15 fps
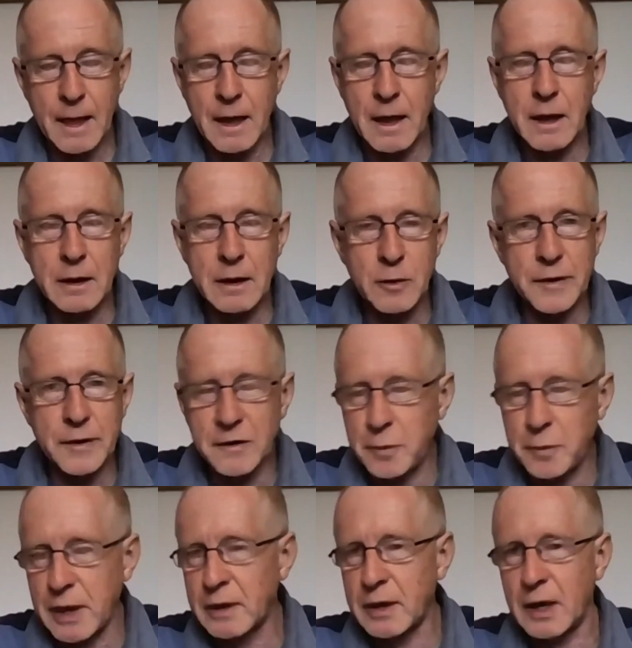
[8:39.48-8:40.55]
along with this
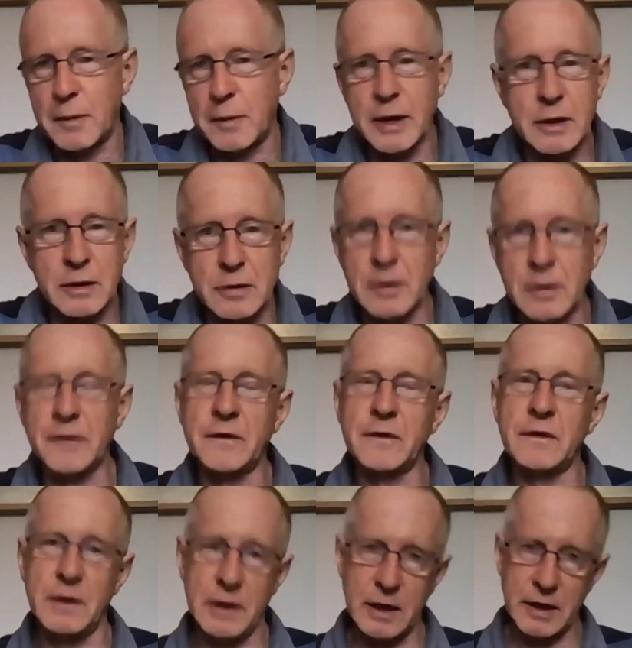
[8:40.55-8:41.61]
pandemic and all this
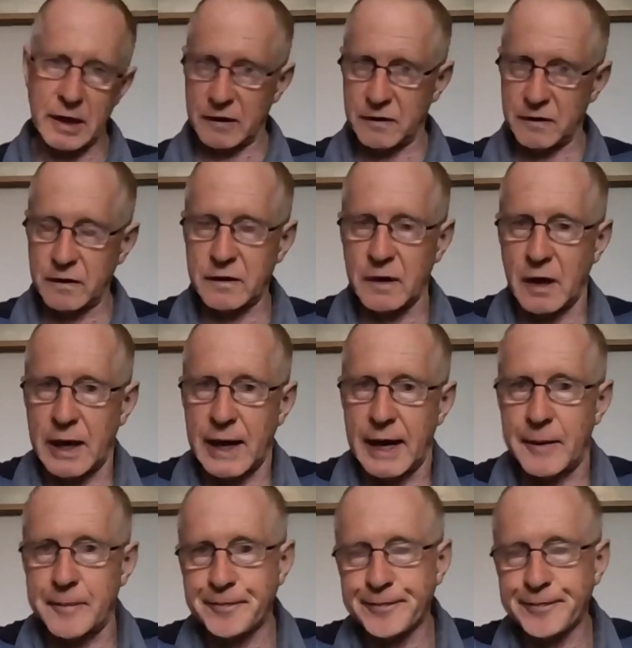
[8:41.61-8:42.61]
turning things inside out,